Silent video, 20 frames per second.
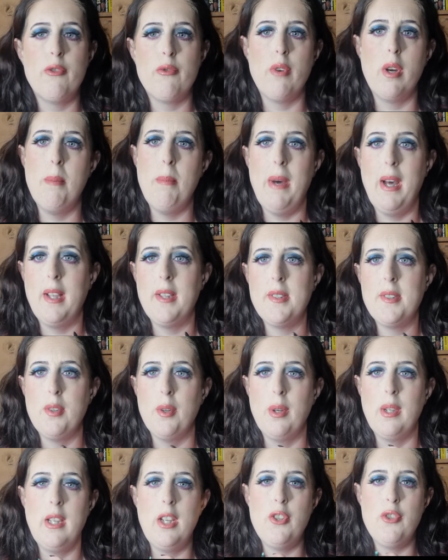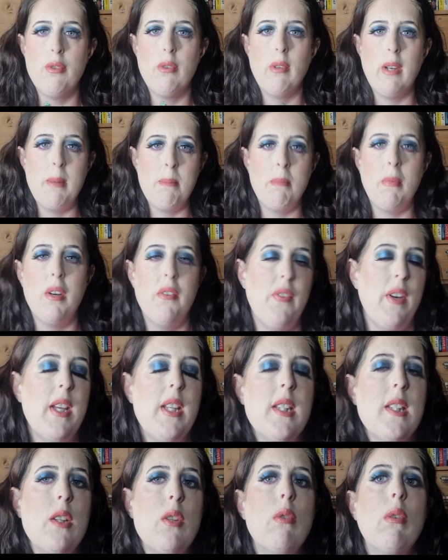smallest dry patch. So unless you're in
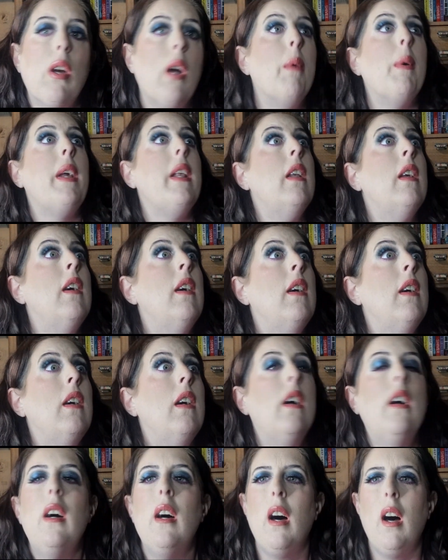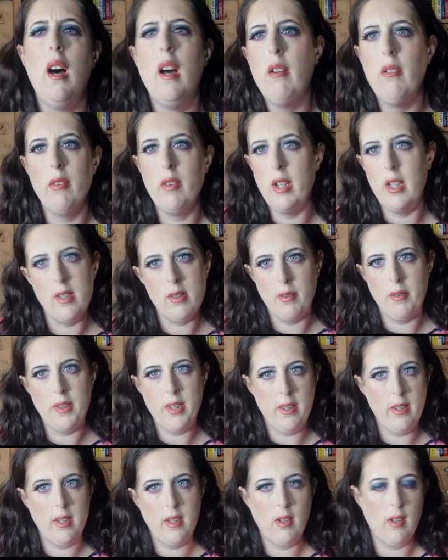my face and you're going, I
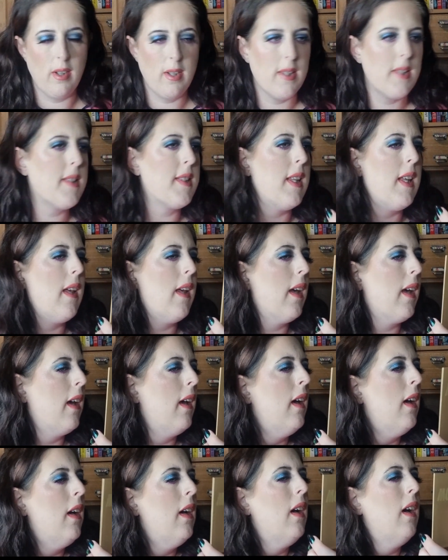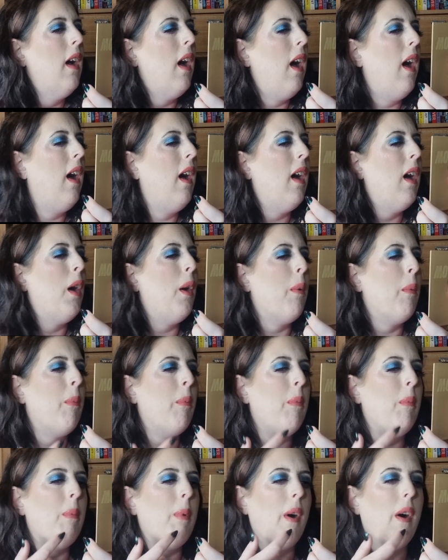really don't think that you're going to see it.
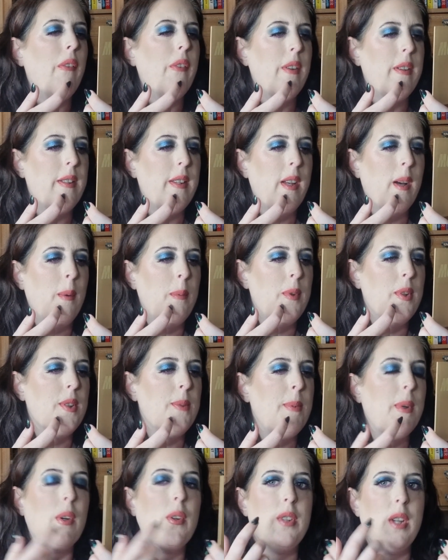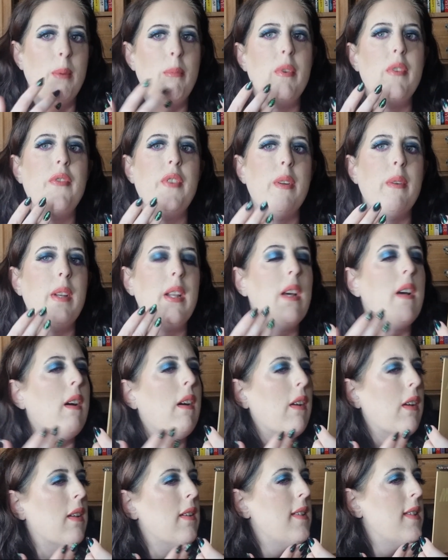But obviously, I'm just, because I'm
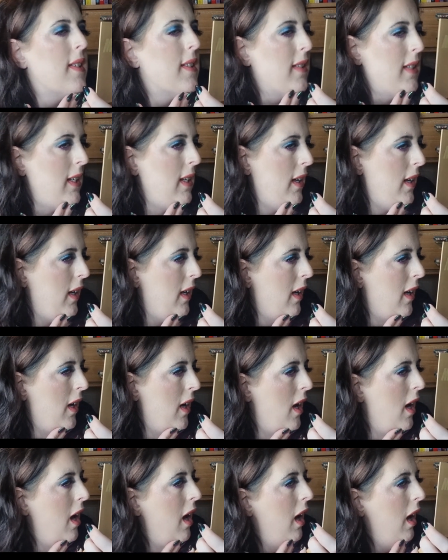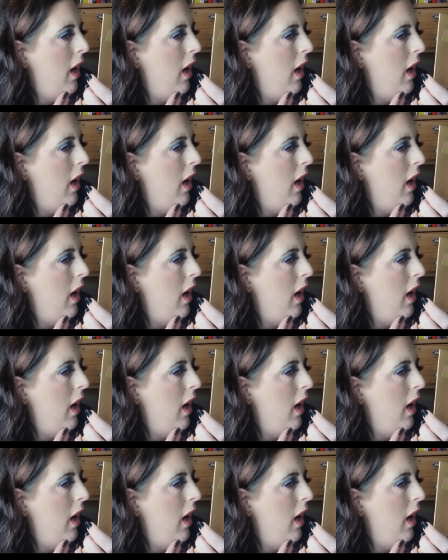reviewing it, I can see it.